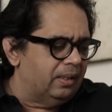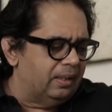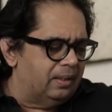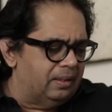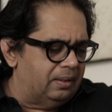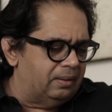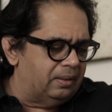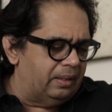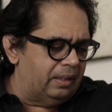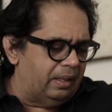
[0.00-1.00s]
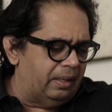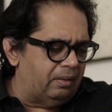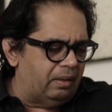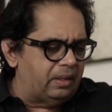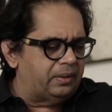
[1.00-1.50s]

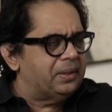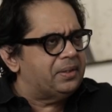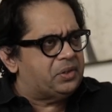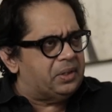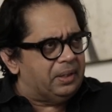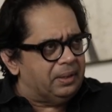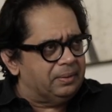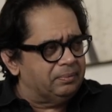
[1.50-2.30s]
On a Thursday,